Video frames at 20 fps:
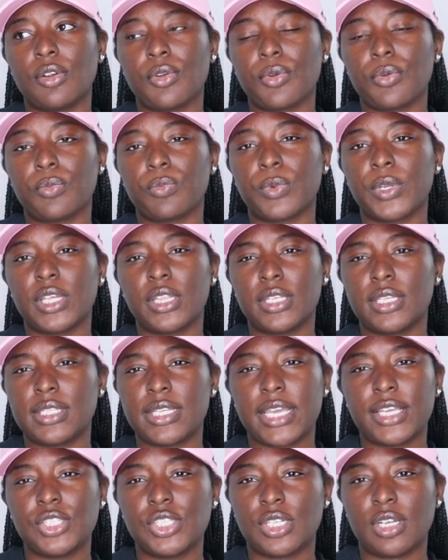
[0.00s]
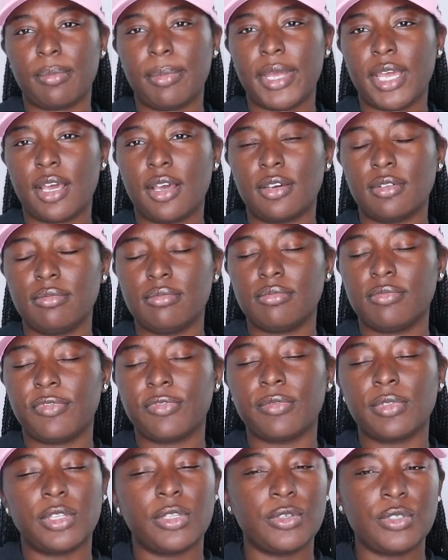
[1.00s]
realization about
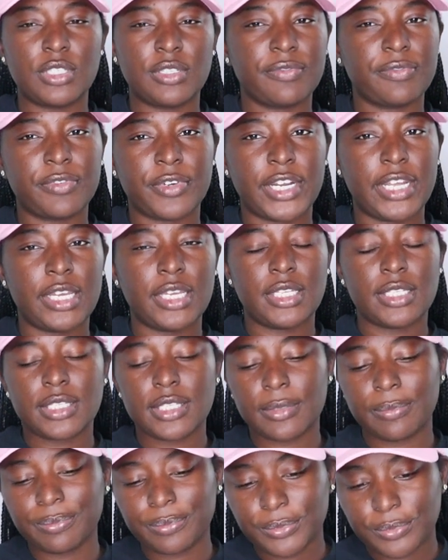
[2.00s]
losing friends.